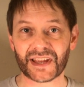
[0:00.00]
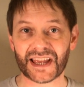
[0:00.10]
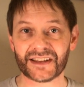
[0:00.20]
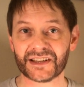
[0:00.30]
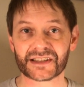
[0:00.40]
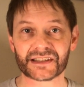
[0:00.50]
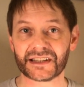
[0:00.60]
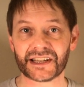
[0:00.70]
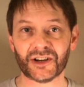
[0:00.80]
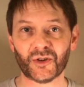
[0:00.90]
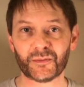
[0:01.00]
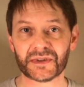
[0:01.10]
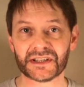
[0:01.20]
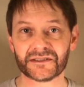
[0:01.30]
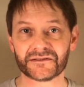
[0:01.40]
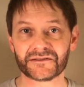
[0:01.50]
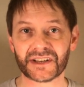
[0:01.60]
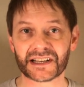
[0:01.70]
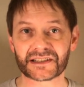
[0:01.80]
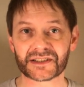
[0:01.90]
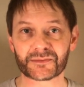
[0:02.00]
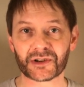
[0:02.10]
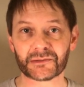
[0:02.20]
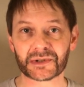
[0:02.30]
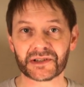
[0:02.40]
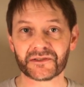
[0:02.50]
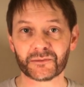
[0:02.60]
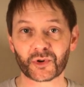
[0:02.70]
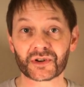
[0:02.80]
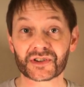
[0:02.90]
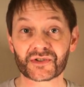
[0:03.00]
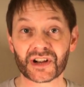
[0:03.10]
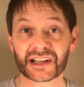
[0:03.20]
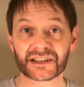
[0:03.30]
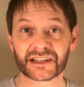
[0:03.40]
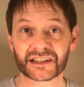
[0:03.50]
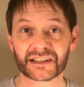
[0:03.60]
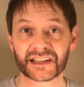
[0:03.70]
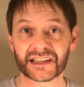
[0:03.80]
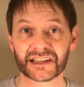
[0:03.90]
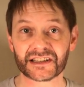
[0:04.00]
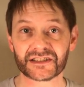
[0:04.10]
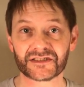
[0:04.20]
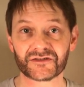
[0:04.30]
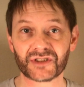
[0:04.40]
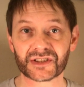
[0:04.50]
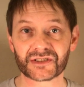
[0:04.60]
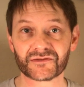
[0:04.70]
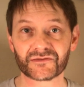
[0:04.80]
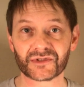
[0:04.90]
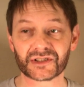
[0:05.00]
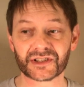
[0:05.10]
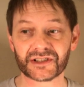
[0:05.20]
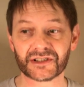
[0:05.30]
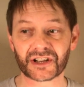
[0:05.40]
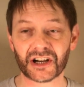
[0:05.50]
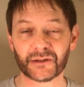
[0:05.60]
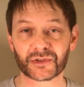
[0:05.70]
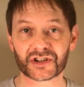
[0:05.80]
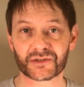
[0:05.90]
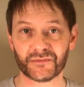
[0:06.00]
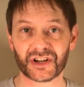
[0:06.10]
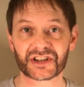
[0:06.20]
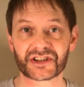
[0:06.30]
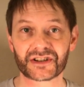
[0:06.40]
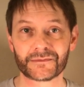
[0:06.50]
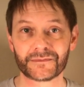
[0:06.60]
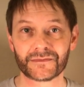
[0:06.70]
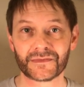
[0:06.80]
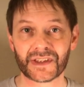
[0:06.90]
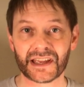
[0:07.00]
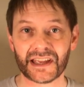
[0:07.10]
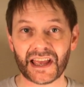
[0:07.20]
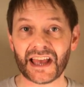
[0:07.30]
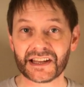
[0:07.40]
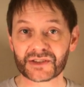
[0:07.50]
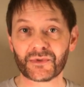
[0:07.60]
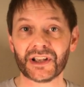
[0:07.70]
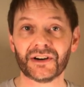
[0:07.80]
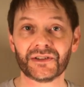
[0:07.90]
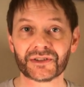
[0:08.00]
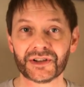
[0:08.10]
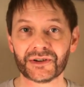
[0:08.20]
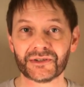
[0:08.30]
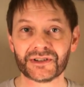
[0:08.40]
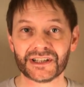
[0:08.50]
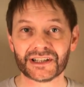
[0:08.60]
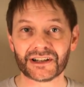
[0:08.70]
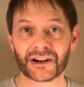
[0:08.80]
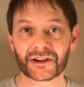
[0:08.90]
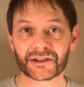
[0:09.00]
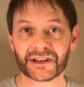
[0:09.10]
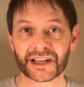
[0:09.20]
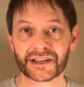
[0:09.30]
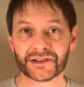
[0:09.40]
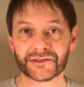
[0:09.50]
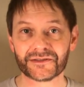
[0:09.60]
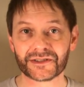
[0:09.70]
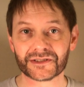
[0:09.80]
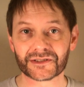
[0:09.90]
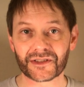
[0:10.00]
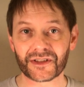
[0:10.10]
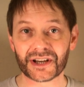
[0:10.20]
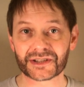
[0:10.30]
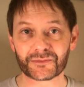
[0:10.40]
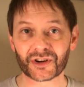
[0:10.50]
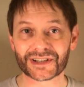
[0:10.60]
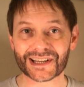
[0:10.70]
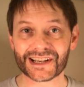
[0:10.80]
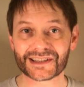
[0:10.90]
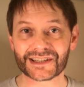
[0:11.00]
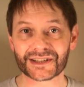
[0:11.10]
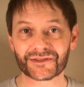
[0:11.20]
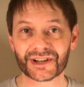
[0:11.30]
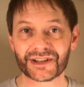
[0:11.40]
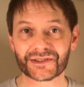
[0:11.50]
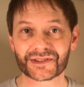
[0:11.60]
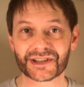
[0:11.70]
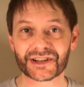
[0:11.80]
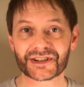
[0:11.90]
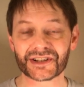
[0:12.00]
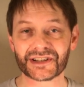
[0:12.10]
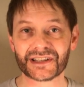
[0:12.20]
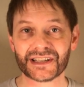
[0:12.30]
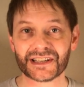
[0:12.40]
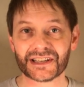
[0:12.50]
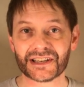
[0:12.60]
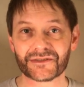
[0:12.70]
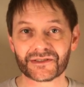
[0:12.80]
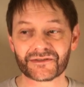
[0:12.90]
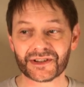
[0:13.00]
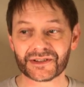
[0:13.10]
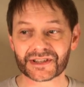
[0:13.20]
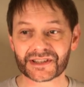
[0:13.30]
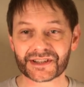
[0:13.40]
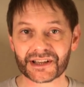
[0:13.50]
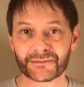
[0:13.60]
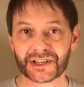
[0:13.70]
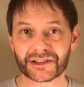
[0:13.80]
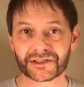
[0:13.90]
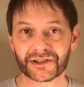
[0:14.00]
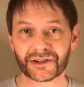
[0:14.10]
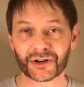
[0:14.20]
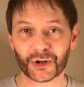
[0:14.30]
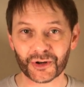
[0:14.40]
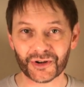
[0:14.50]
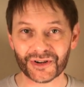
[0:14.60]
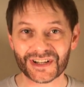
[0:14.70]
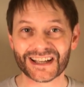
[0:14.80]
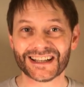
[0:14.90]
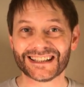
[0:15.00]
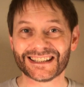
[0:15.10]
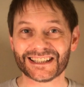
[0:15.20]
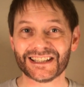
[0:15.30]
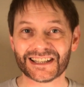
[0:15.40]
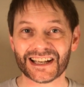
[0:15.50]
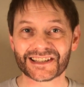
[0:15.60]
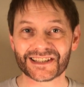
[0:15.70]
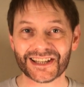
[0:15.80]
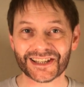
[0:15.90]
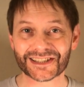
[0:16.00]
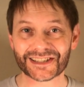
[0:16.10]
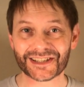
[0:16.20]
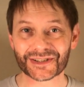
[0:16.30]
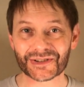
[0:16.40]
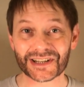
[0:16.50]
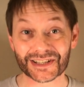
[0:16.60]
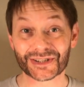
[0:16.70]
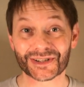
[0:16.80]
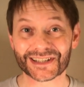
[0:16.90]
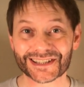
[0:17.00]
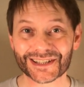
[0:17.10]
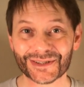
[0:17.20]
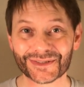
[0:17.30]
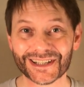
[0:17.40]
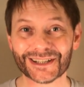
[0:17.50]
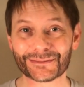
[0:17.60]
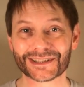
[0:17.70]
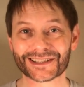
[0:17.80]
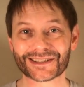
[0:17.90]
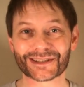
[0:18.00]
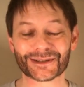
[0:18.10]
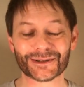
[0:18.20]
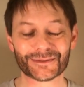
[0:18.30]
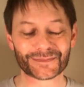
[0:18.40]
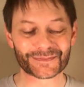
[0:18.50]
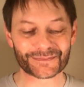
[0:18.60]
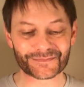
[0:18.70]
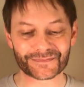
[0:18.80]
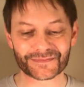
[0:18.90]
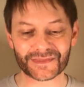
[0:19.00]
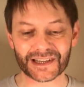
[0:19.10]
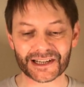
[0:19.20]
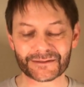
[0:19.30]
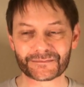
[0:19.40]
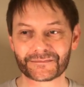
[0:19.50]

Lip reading: It doesn't help. In fact, it's probably even more distracting and doesn't really accomplish much. And as we all know, our negative thought broadcasting radio station, if it feels it's not being heard, it has a tendency to try to turn itself up. So, yeah.